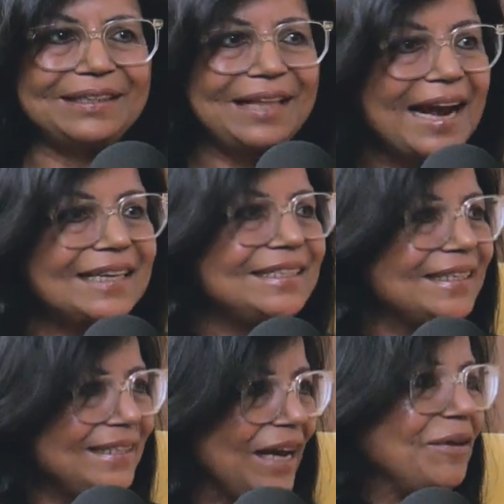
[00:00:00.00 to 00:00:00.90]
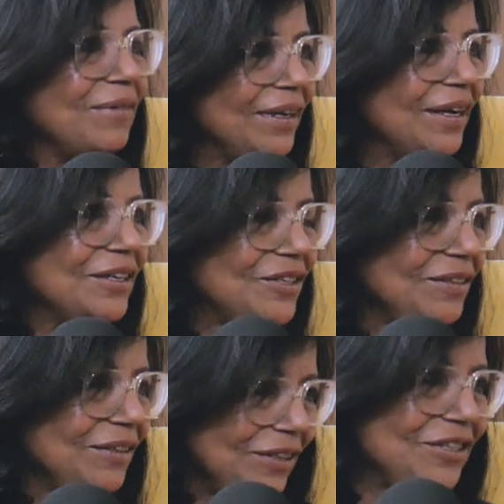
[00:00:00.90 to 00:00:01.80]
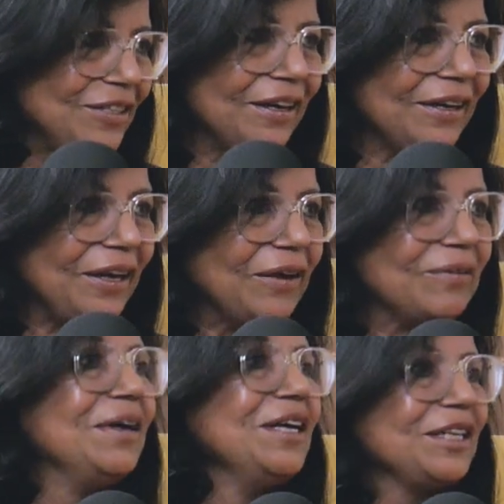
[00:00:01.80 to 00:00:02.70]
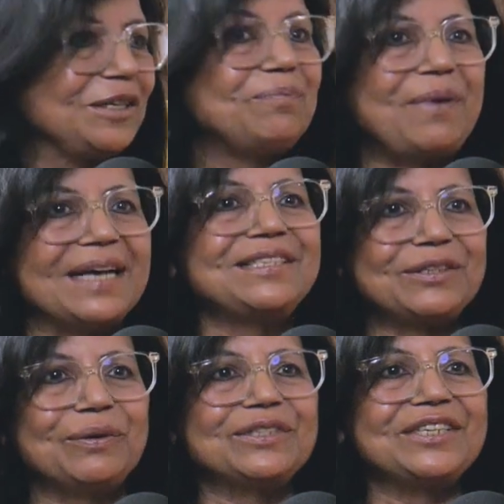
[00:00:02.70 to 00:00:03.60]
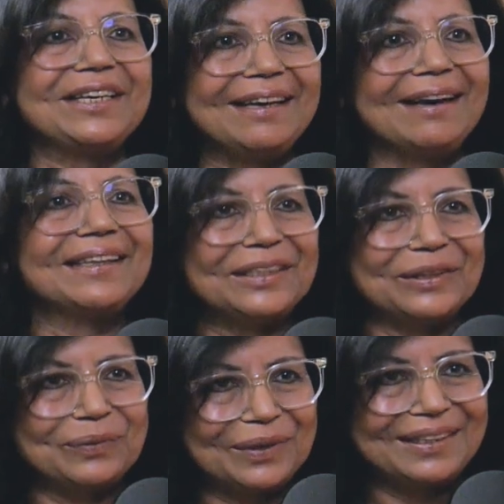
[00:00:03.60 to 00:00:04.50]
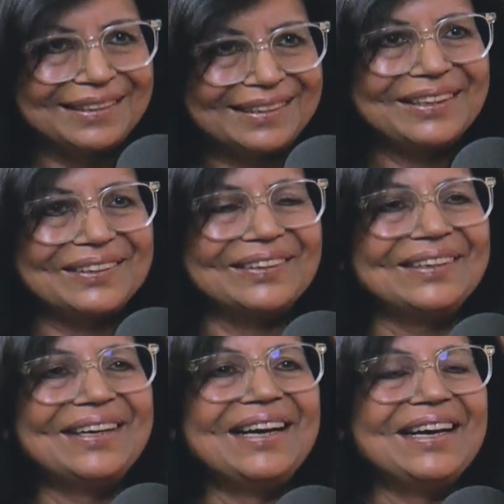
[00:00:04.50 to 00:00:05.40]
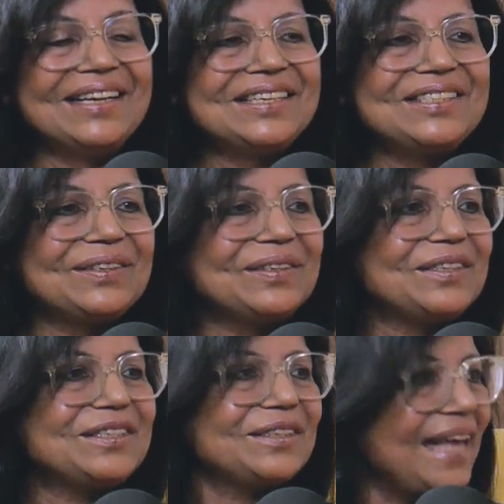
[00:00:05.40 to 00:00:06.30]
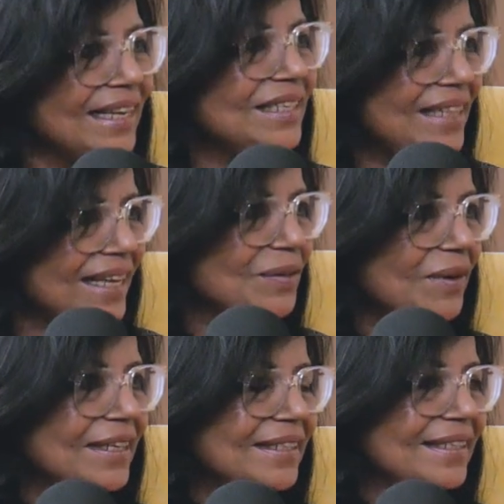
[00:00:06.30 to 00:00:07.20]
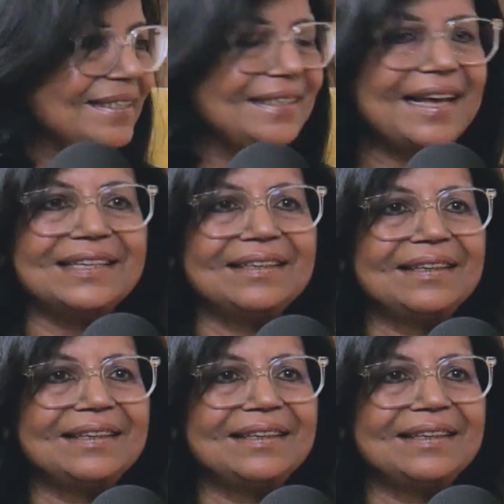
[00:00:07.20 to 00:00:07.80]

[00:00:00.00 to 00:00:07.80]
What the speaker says: That's the time when Krishna gave the best coaching gyan in the world, you know. So that's what it is. I